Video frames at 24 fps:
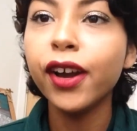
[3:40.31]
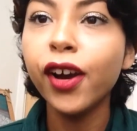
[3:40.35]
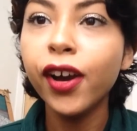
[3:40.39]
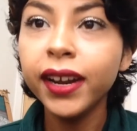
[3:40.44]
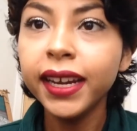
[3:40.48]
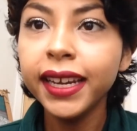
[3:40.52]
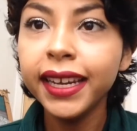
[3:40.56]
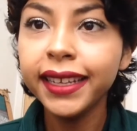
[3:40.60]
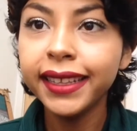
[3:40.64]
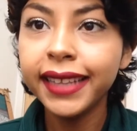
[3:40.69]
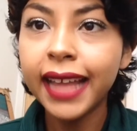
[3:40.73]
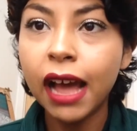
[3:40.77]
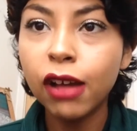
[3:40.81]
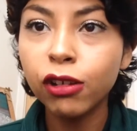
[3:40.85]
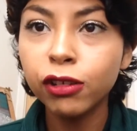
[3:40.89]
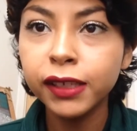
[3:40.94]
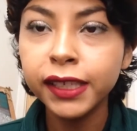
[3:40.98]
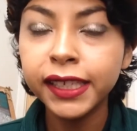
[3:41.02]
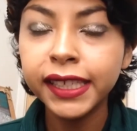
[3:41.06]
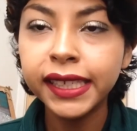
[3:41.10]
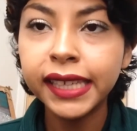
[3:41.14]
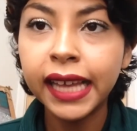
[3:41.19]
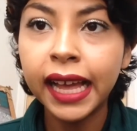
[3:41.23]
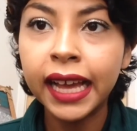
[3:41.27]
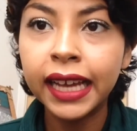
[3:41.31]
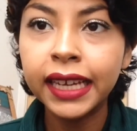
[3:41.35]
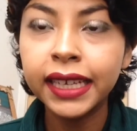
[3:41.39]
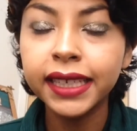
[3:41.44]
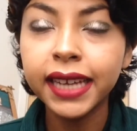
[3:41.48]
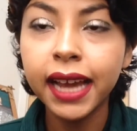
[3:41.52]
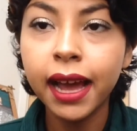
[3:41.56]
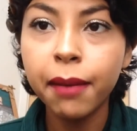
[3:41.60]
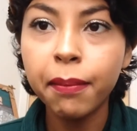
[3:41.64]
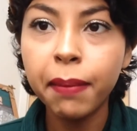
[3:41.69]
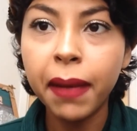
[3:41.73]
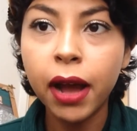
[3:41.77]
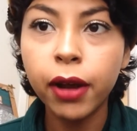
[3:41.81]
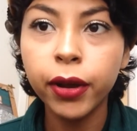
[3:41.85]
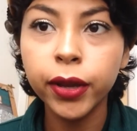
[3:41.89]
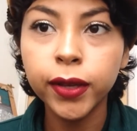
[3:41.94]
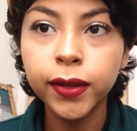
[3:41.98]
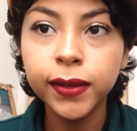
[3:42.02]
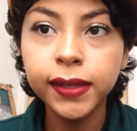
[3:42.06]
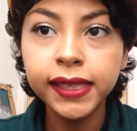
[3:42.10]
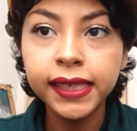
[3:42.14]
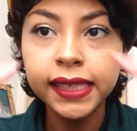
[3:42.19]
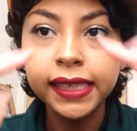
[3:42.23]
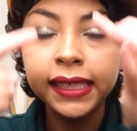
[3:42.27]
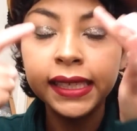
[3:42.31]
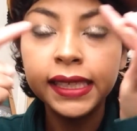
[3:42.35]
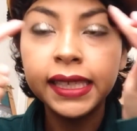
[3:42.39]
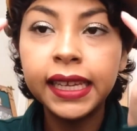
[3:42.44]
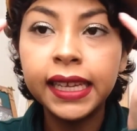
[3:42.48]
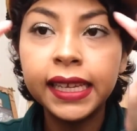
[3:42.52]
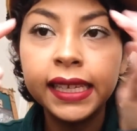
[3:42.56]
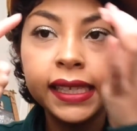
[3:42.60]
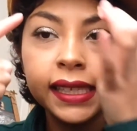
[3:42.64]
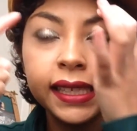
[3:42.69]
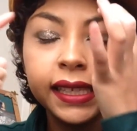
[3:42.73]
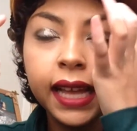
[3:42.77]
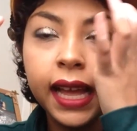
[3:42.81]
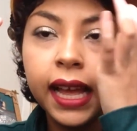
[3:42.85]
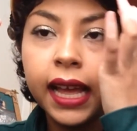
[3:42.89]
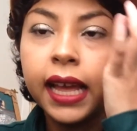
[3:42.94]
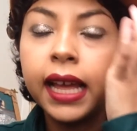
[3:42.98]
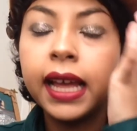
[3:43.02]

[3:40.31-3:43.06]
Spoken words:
Only downside about using this